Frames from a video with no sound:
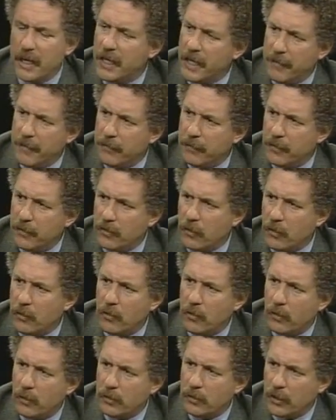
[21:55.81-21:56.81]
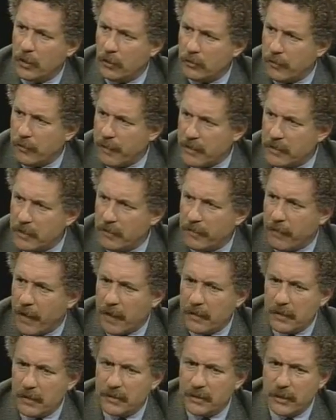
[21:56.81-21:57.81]
Even the so-called domestic
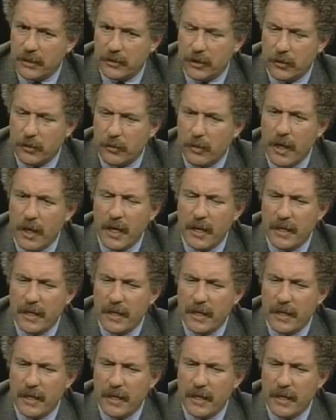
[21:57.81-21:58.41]
violence issue,